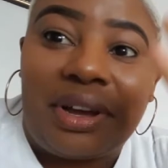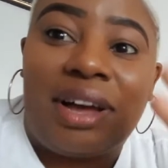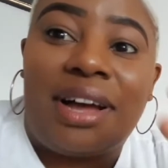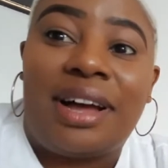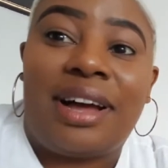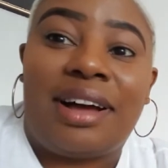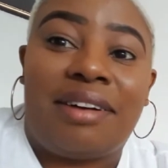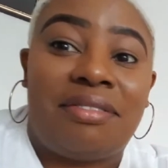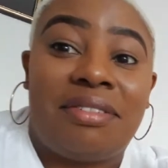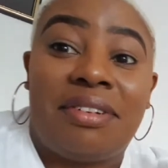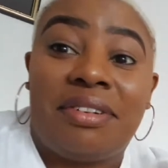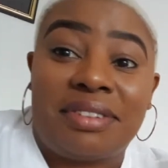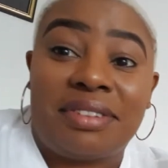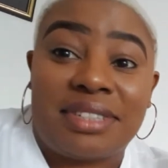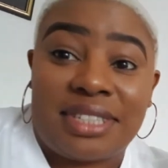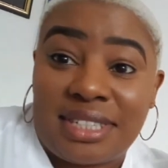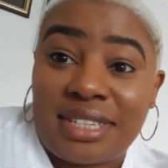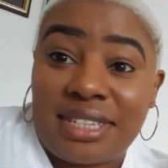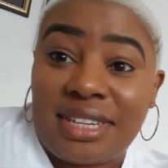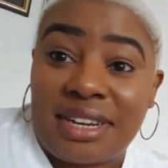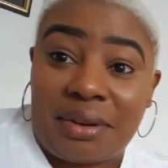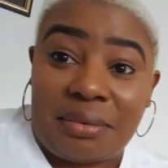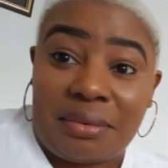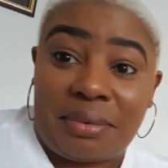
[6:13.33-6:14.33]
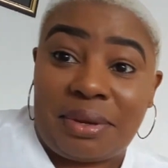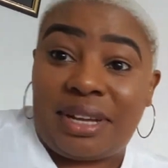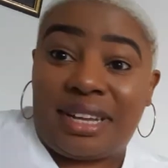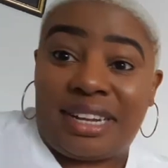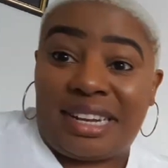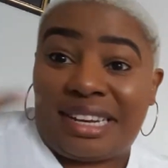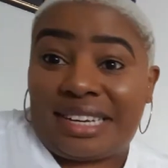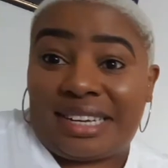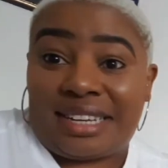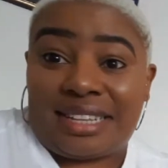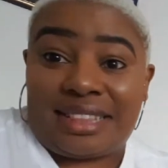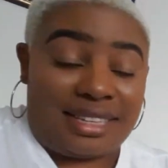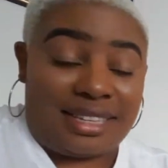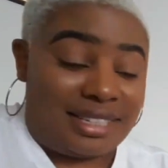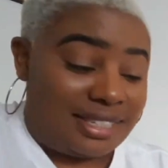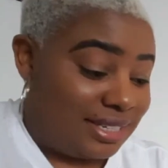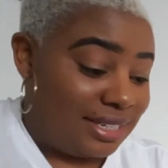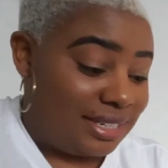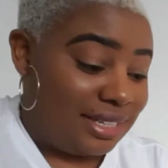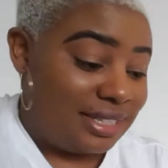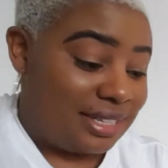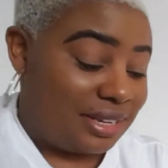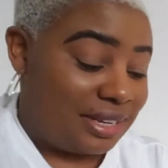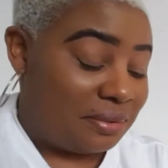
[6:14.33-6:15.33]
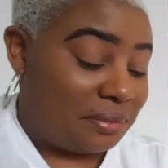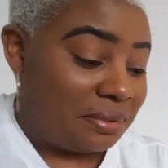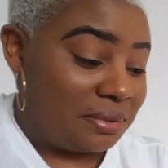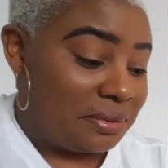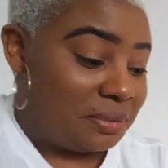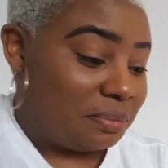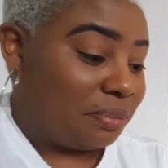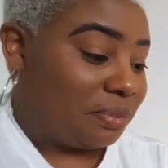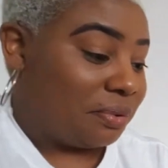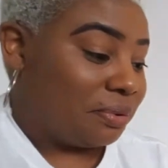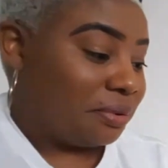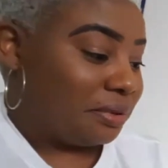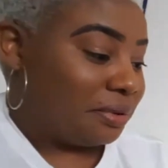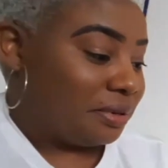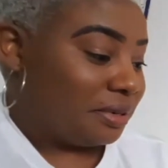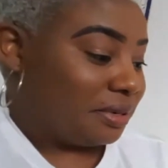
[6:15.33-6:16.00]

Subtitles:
I've never seen a wig like this since I was born.